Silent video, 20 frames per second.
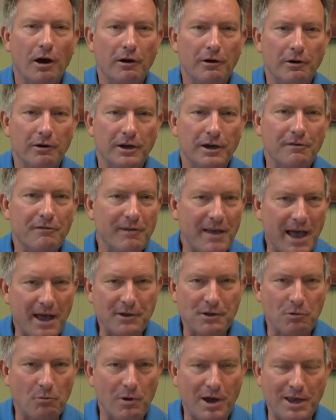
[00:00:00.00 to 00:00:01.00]
or
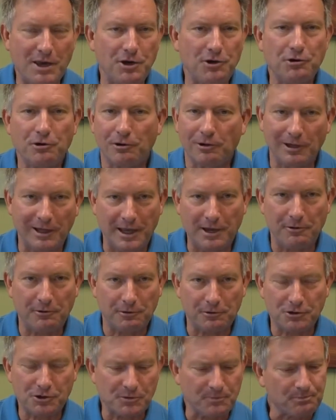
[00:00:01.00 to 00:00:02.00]
evaluating your
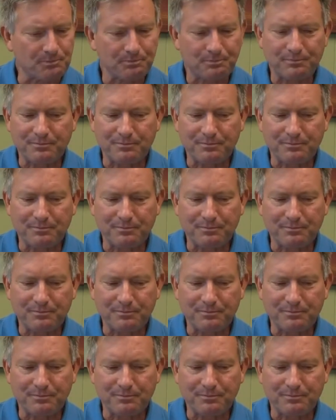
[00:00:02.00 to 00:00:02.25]
leaders.